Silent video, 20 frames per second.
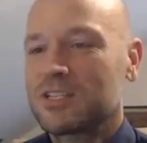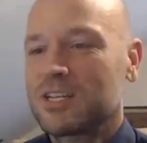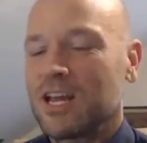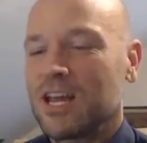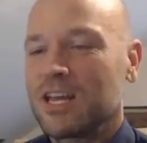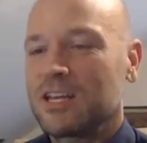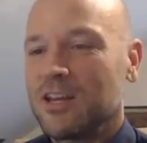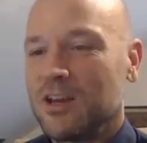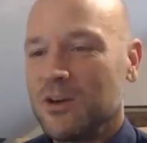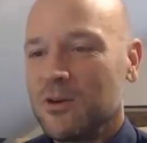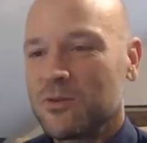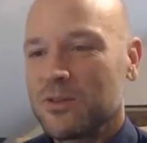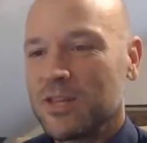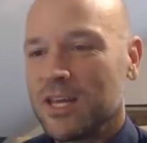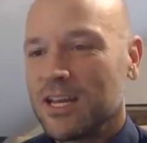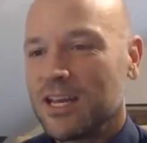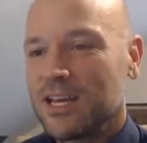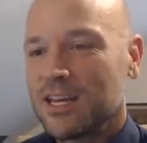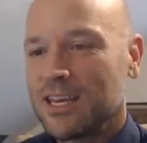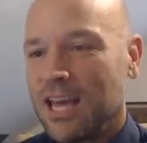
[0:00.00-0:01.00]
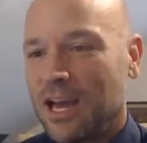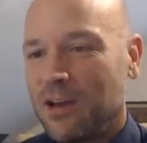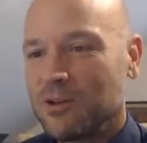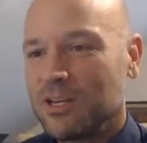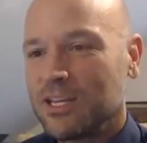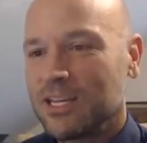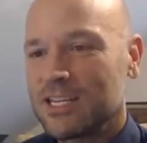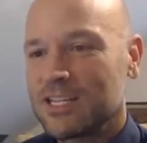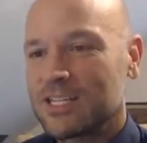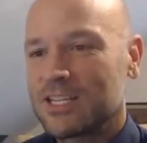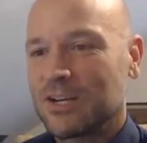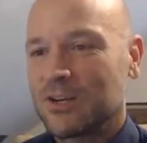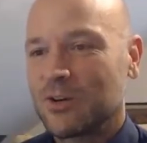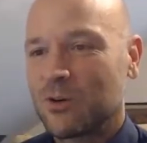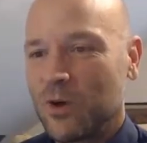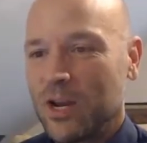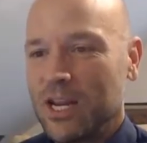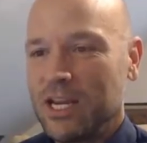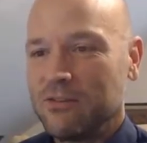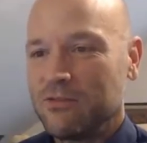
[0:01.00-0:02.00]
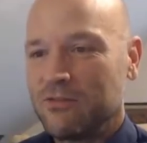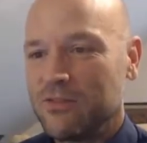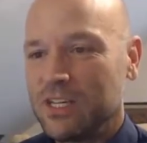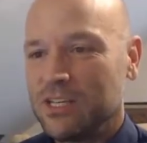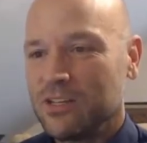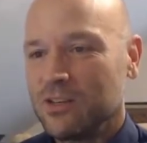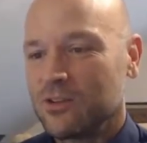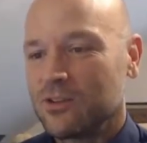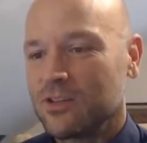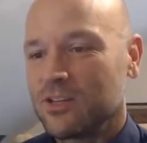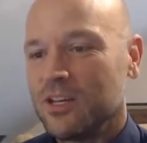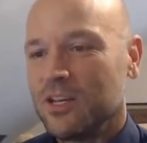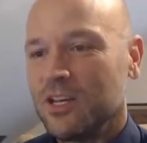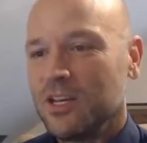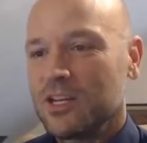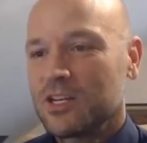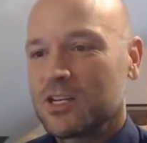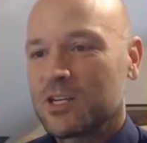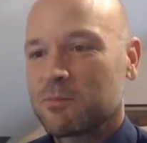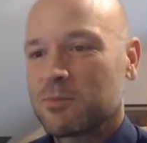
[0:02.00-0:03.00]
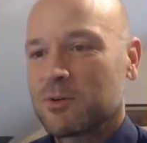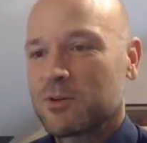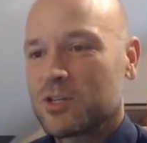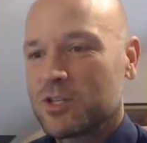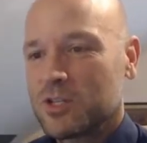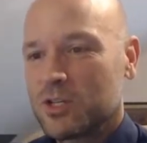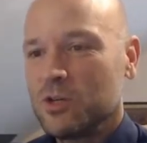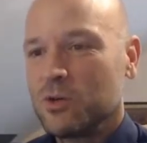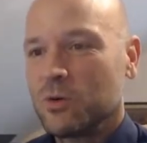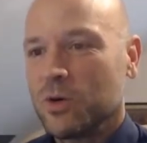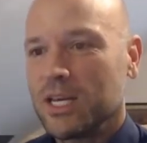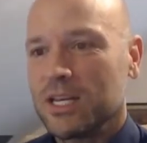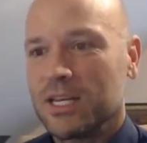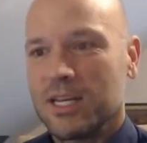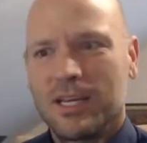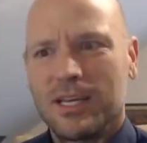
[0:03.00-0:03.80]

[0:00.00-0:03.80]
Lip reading: I know that accounting is a great field to pursue.